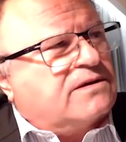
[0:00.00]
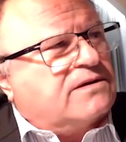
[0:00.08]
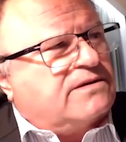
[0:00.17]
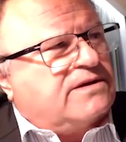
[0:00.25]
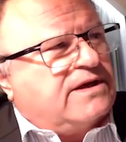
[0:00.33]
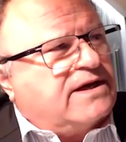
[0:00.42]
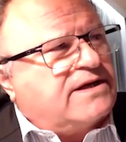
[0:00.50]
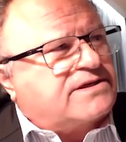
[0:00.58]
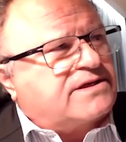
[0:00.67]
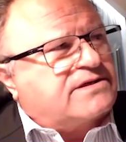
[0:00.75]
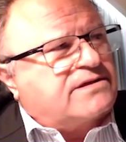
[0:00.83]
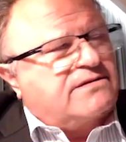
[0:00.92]
the
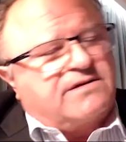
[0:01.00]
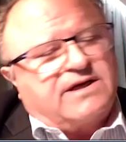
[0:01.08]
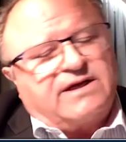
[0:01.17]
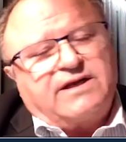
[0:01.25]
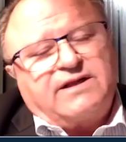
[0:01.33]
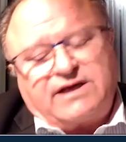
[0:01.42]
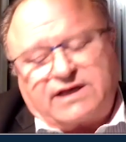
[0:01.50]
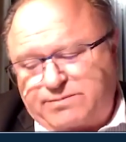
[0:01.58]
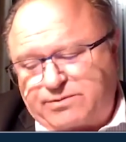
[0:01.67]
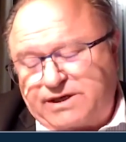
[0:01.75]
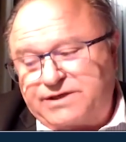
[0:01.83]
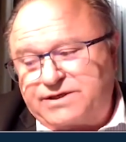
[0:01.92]
answer to getting the
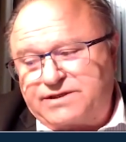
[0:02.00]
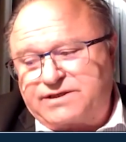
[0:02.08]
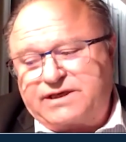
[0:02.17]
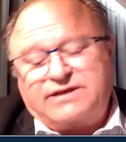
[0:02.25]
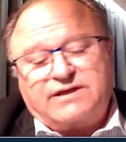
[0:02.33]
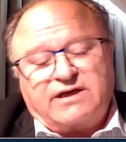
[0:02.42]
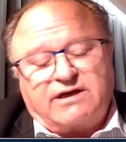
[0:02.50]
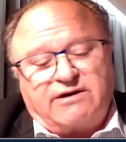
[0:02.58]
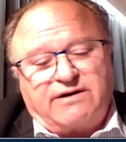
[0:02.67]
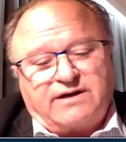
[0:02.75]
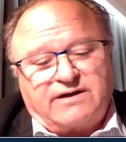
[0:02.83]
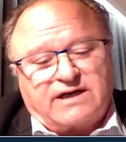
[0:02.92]
exploration sector
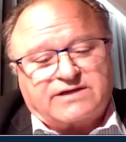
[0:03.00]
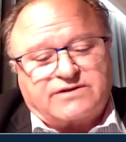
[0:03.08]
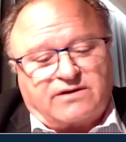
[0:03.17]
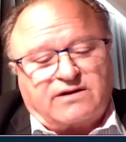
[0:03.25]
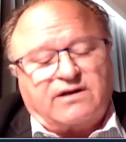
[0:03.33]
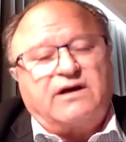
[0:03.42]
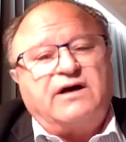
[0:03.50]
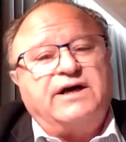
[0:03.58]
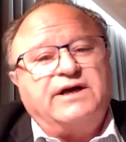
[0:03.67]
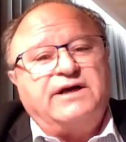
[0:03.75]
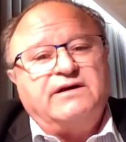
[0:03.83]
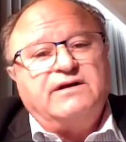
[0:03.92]
going does not
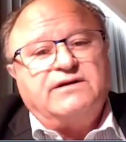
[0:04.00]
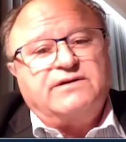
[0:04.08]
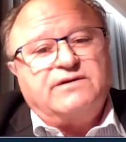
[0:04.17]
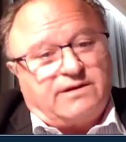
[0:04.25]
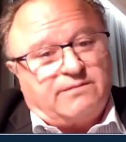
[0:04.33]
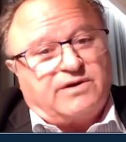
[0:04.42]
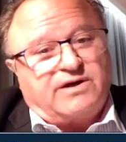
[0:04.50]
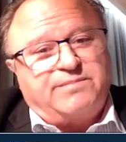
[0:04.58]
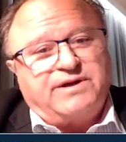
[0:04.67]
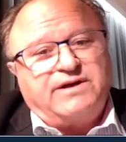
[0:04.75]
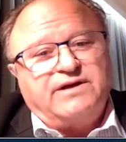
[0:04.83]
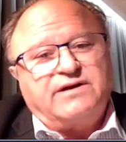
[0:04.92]
lie, in my
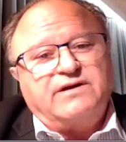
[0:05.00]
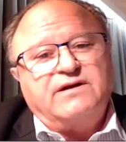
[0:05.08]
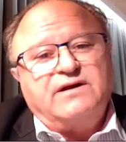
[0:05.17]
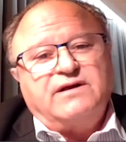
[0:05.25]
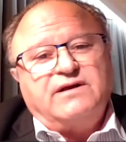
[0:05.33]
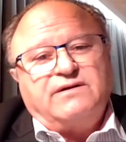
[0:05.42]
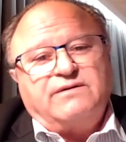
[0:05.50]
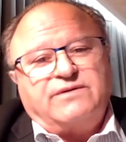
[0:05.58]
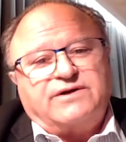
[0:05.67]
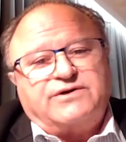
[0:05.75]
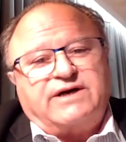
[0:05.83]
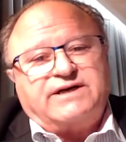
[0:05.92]
opinion,
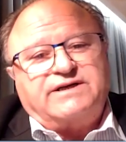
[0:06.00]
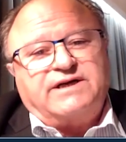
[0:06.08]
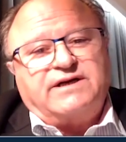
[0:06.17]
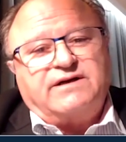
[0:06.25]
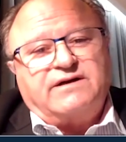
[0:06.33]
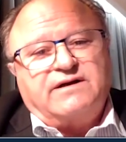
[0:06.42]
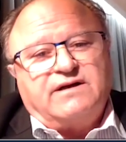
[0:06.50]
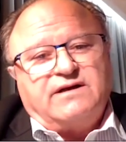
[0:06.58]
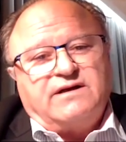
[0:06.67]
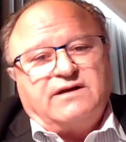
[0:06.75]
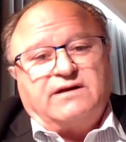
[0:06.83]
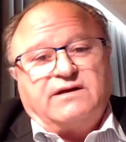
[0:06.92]
with attracting
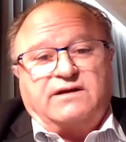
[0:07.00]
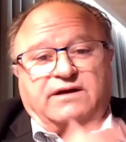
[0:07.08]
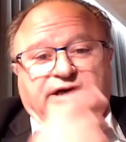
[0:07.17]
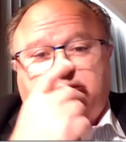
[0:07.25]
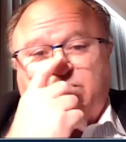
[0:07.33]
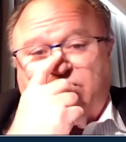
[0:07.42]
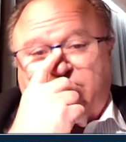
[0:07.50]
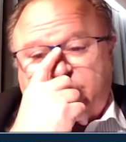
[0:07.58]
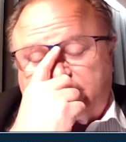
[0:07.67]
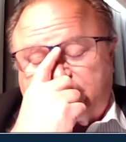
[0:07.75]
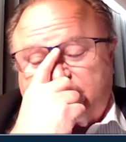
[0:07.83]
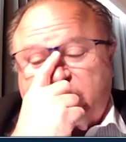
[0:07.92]
explorers
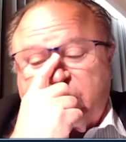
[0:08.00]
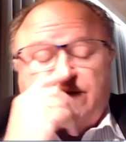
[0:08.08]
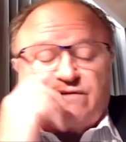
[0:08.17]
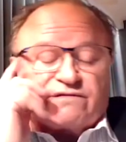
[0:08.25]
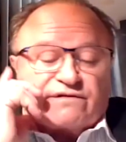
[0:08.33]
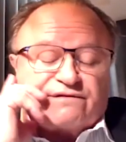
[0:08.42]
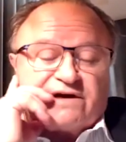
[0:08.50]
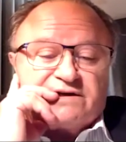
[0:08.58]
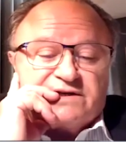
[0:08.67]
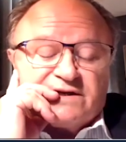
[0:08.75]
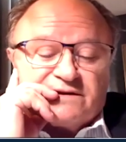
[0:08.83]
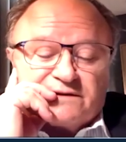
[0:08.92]
from China who've never
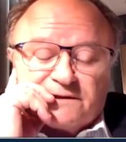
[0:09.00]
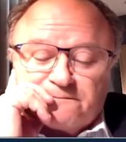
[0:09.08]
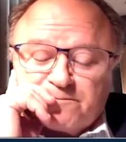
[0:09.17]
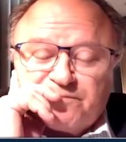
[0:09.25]
found anything.